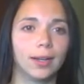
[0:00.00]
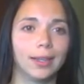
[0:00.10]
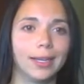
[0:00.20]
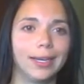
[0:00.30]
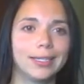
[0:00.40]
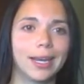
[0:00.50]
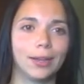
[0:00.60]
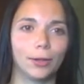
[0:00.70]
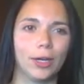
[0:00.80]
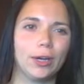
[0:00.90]
Lincoln
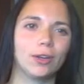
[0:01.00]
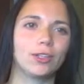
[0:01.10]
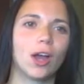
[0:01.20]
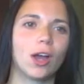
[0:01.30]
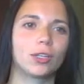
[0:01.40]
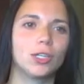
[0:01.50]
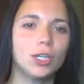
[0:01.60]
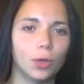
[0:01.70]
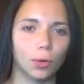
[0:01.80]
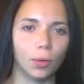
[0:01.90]
Taylor here to talk to
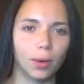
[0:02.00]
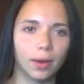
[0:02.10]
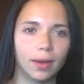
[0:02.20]
you